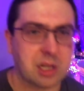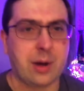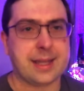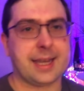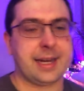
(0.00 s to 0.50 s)

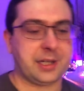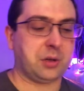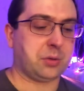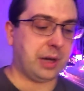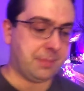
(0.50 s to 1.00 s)
slow, I think, in
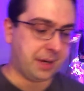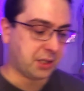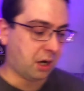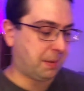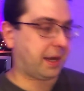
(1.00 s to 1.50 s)
issue 3, but
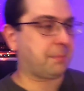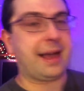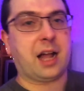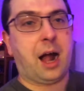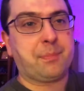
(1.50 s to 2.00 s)
it started picking
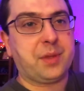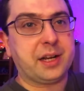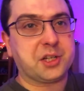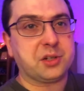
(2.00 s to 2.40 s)
back up in